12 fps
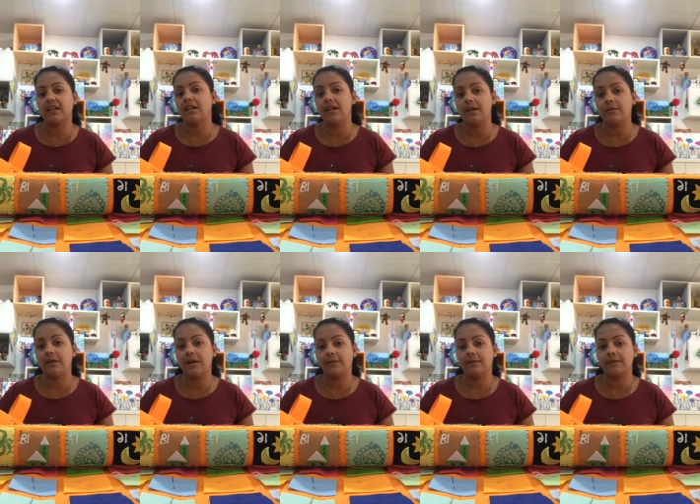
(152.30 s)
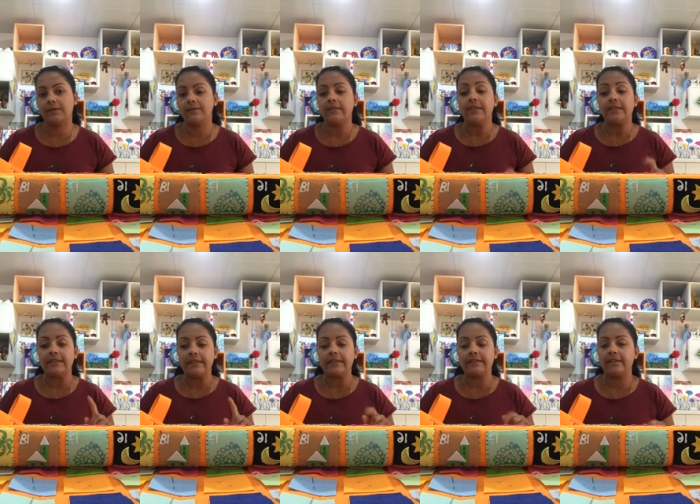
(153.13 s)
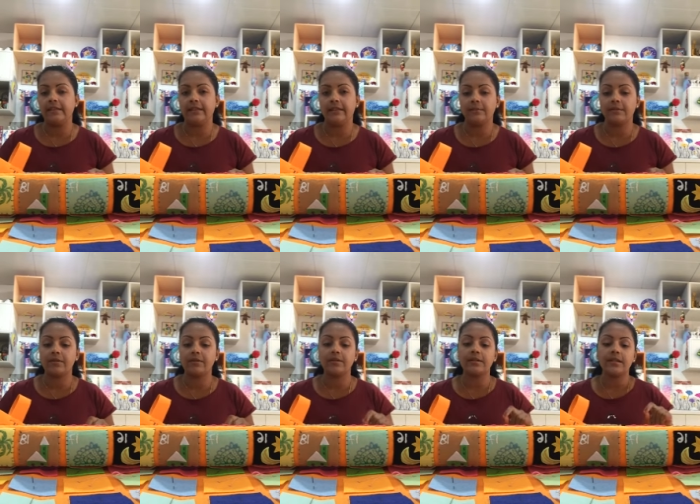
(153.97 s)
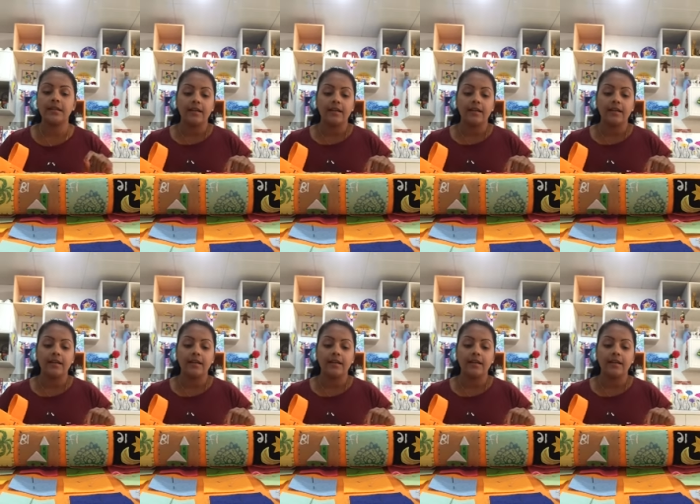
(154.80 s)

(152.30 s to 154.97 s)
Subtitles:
come out. That's the thing, because